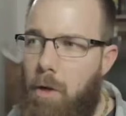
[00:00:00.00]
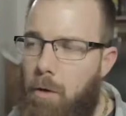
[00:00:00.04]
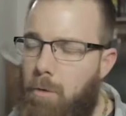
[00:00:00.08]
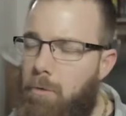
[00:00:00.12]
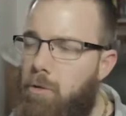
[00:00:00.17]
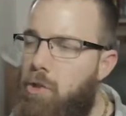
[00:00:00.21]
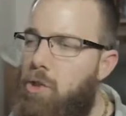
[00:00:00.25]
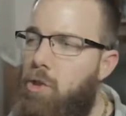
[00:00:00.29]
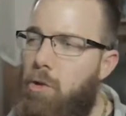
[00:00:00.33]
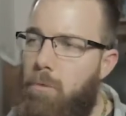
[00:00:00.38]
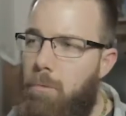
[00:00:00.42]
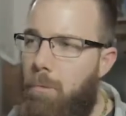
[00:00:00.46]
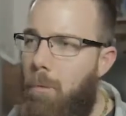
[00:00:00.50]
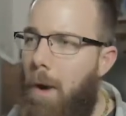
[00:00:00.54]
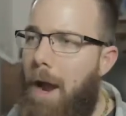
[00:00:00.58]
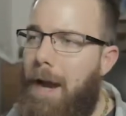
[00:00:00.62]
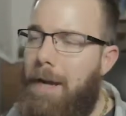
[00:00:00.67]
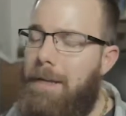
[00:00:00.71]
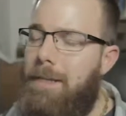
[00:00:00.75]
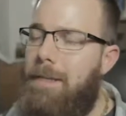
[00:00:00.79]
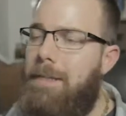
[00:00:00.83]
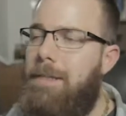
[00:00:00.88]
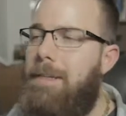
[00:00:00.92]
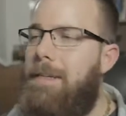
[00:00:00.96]
shoot
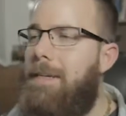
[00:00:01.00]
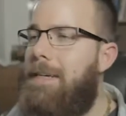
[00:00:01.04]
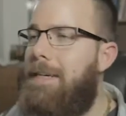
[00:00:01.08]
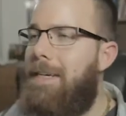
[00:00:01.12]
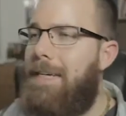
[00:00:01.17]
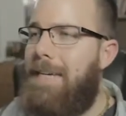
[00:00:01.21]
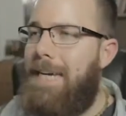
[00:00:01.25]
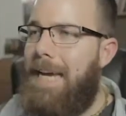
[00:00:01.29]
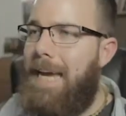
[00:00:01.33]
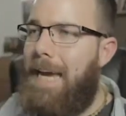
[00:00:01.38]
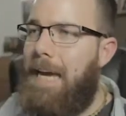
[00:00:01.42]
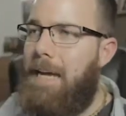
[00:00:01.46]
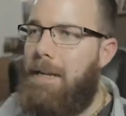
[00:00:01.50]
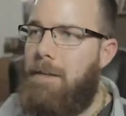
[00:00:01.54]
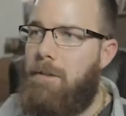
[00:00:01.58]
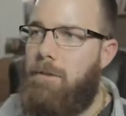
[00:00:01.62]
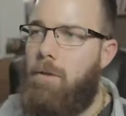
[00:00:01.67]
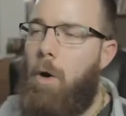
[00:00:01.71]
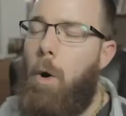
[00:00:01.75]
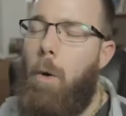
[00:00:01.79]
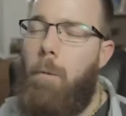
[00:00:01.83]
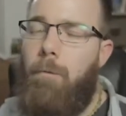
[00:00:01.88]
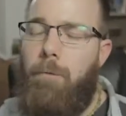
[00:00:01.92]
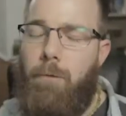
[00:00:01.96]
bracketed, and
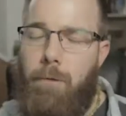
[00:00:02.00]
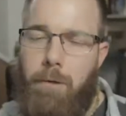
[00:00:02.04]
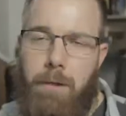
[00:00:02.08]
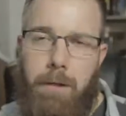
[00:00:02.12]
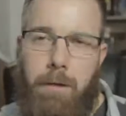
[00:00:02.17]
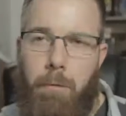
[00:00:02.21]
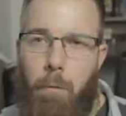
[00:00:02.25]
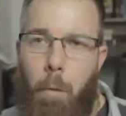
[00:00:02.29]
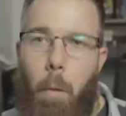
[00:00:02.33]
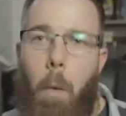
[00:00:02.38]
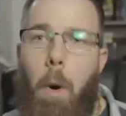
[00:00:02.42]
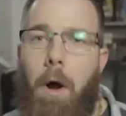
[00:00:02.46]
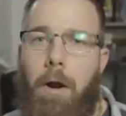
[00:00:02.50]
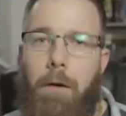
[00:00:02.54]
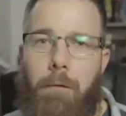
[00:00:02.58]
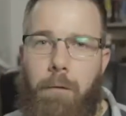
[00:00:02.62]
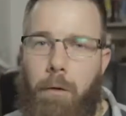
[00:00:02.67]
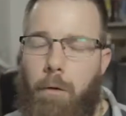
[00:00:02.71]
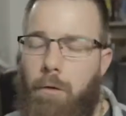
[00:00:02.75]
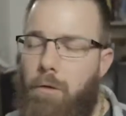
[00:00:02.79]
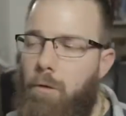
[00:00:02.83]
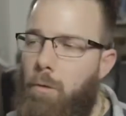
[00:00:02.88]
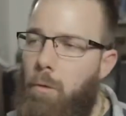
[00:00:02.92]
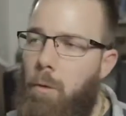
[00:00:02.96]
hopefully one of
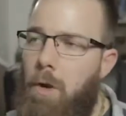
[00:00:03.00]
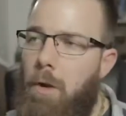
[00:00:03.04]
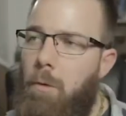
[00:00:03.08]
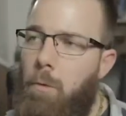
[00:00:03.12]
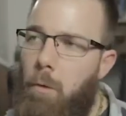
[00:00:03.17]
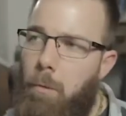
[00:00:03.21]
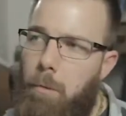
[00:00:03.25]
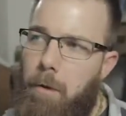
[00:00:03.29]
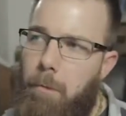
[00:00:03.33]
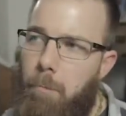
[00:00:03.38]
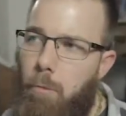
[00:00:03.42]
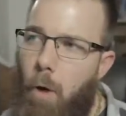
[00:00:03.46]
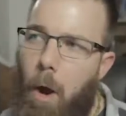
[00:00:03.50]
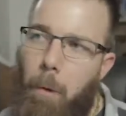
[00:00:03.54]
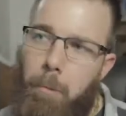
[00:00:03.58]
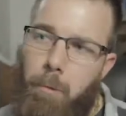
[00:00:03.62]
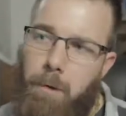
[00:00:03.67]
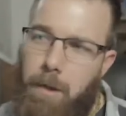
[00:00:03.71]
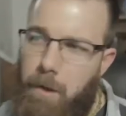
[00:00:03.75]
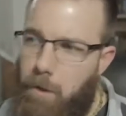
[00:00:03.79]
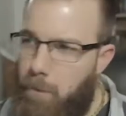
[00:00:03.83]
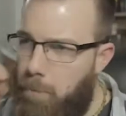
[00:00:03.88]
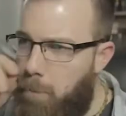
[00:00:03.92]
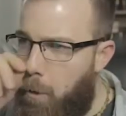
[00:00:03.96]
those 3 will be
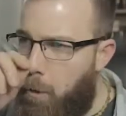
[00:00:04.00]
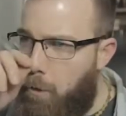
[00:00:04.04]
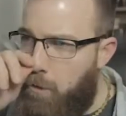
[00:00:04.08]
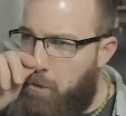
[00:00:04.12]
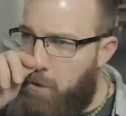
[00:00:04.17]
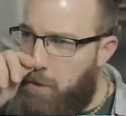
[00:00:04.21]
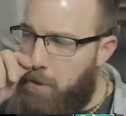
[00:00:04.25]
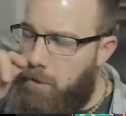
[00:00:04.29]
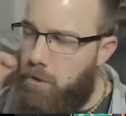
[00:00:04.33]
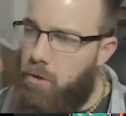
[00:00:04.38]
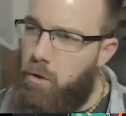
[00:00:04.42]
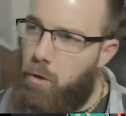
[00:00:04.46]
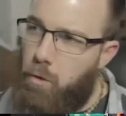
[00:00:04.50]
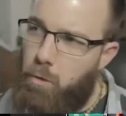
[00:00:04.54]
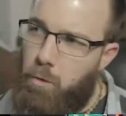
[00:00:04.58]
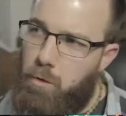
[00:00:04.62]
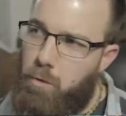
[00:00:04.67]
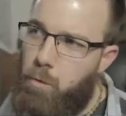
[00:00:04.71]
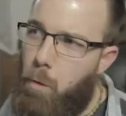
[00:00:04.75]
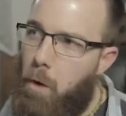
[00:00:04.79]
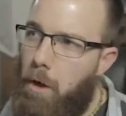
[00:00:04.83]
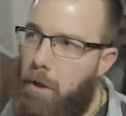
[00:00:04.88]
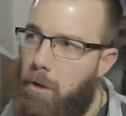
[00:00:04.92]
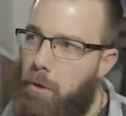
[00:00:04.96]
properly exposed. You can choose
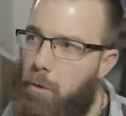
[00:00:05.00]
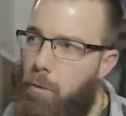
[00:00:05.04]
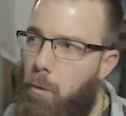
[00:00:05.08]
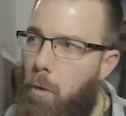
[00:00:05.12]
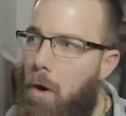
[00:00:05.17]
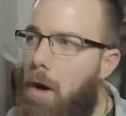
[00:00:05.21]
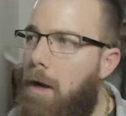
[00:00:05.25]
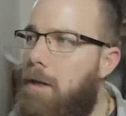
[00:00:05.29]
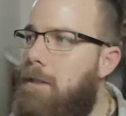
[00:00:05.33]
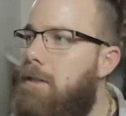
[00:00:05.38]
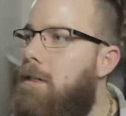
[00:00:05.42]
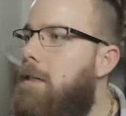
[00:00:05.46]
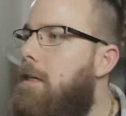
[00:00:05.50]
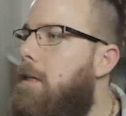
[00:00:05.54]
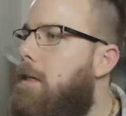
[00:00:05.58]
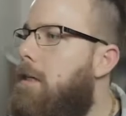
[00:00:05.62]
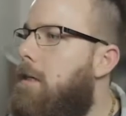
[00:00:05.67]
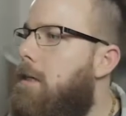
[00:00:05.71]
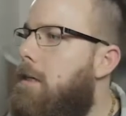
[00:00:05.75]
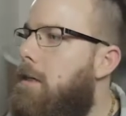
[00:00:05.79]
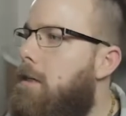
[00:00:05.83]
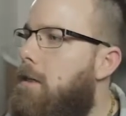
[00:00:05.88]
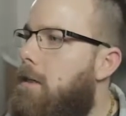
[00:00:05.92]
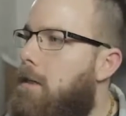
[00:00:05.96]
which one you want.
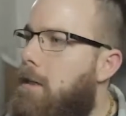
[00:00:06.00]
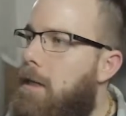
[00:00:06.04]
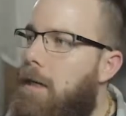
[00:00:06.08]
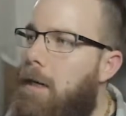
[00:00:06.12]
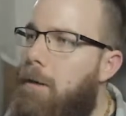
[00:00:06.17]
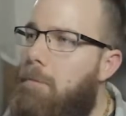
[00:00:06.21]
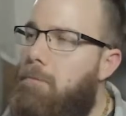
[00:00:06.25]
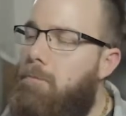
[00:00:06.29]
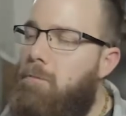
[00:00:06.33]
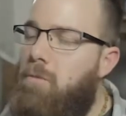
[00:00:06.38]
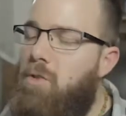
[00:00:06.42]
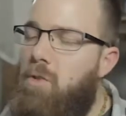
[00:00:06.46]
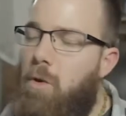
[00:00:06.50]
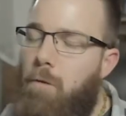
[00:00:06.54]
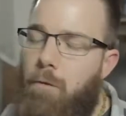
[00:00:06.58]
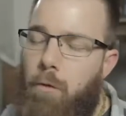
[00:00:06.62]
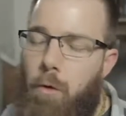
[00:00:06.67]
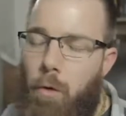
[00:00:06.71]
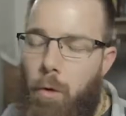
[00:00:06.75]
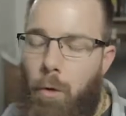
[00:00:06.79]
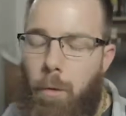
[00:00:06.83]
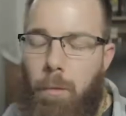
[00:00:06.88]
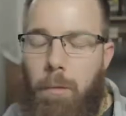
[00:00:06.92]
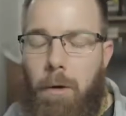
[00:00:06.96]
So if
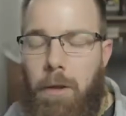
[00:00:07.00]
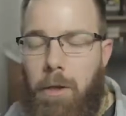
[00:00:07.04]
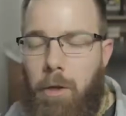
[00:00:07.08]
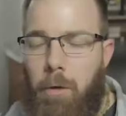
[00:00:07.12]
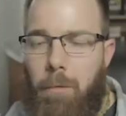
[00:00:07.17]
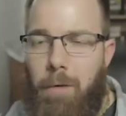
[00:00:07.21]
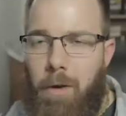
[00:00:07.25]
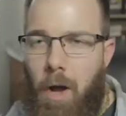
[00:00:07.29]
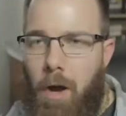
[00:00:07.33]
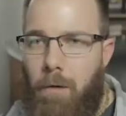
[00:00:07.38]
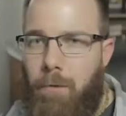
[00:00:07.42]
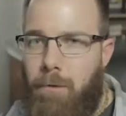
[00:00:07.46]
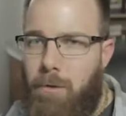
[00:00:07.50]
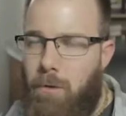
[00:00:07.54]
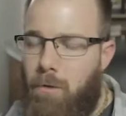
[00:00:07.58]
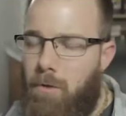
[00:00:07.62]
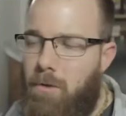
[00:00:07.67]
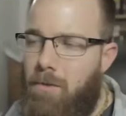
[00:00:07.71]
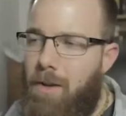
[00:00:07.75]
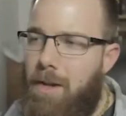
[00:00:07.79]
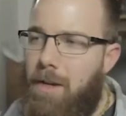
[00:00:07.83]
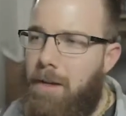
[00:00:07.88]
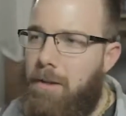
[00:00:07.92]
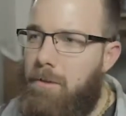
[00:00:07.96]
you're a little bit off on your
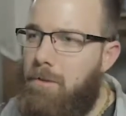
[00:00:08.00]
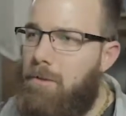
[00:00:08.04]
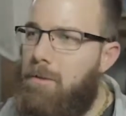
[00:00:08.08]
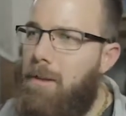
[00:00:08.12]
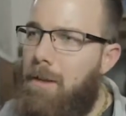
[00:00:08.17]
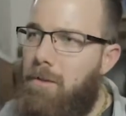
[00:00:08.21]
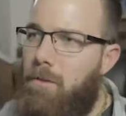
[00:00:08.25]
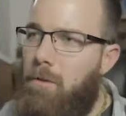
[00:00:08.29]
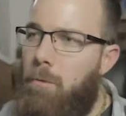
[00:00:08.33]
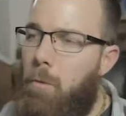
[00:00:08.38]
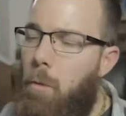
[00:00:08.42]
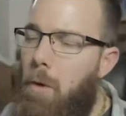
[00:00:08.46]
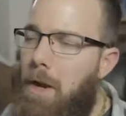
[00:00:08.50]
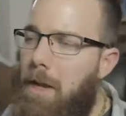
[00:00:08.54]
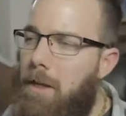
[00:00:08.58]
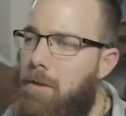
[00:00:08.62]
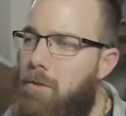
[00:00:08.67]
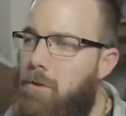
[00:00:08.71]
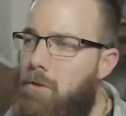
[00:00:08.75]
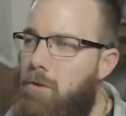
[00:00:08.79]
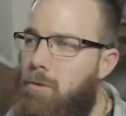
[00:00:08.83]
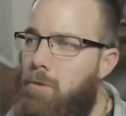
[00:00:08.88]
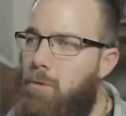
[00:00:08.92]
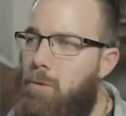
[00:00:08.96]
settings, that's a way
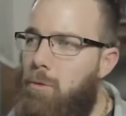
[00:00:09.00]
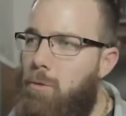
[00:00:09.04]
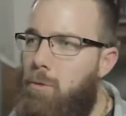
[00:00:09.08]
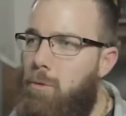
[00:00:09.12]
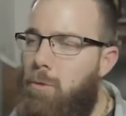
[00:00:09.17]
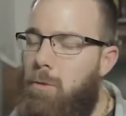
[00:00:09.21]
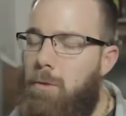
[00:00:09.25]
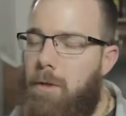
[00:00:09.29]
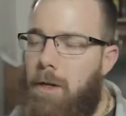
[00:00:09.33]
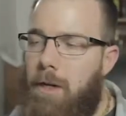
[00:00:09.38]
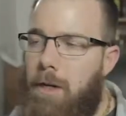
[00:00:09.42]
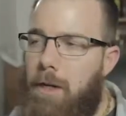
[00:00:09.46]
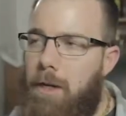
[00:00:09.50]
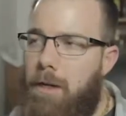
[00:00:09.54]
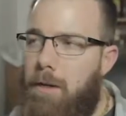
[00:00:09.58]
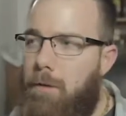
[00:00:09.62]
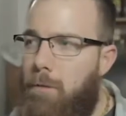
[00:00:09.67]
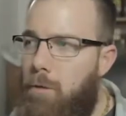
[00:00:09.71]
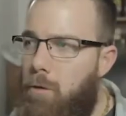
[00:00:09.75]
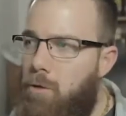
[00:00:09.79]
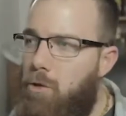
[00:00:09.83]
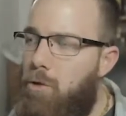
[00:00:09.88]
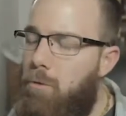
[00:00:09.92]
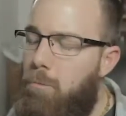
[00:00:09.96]
to,
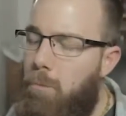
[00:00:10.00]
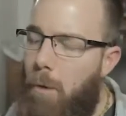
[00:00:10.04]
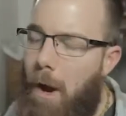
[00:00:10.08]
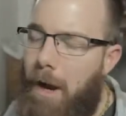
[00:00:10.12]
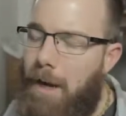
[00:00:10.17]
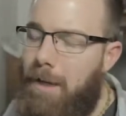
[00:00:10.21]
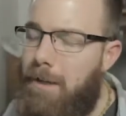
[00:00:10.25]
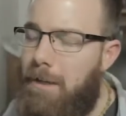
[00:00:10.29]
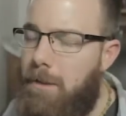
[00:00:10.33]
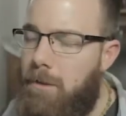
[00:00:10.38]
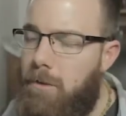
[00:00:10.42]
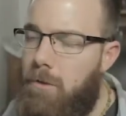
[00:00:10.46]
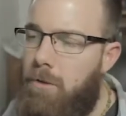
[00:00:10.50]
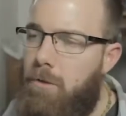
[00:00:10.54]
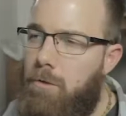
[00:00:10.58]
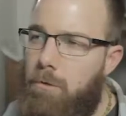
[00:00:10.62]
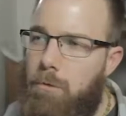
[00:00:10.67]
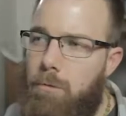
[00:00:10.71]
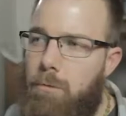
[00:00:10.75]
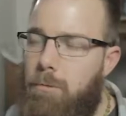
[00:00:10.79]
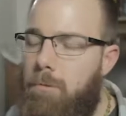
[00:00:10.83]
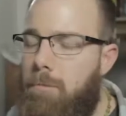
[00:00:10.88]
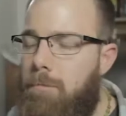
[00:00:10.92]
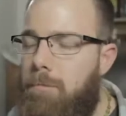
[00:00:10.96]
if you shoot bracketed,
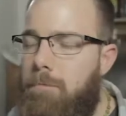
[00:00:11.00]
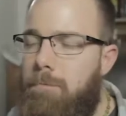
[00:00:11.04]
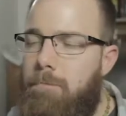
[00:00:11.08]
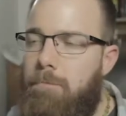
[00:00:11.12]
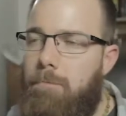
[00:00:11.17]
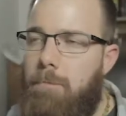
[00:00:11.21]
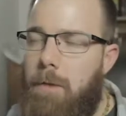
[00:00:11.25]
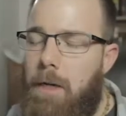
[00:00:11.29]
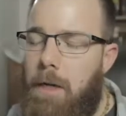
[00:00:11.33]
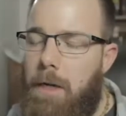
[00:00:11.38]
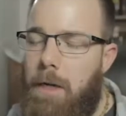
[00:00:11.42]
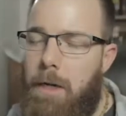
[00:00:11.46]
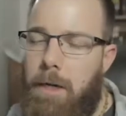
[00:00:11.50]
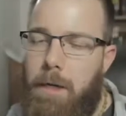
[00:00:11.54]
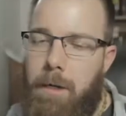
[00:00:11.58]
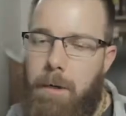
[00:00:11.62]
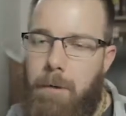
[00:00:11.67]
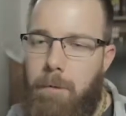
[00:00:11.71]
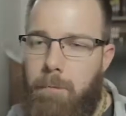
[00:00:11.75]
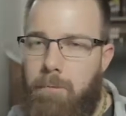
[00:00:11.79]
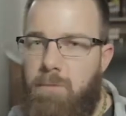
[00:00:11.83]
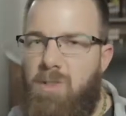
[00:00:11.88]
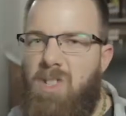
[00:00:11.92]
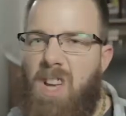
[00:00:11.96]
to
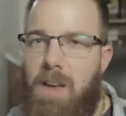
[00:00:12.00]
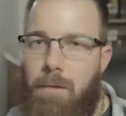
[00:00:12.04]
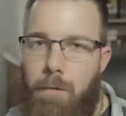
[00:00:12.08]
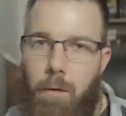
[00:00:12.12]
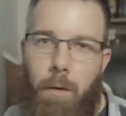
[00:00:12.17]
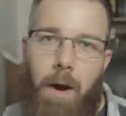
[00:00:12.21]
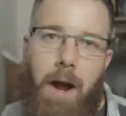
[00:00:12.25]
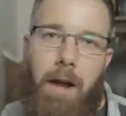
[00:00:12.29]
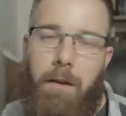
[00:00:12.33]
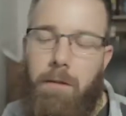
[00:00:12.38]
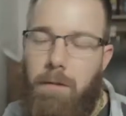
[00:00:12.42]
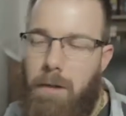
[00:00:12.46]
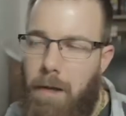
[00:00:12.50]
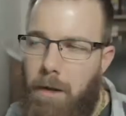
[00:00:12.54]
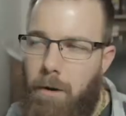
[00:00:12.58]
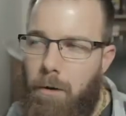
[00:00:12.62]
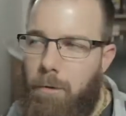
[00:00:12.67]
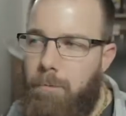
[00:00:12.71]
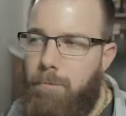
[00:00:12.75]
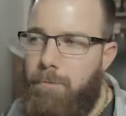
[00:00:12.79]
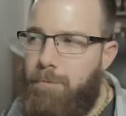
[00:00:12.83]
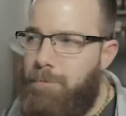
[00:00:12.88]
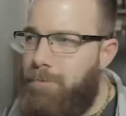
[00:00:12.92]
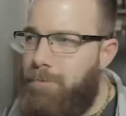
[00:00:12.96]
save your ass later,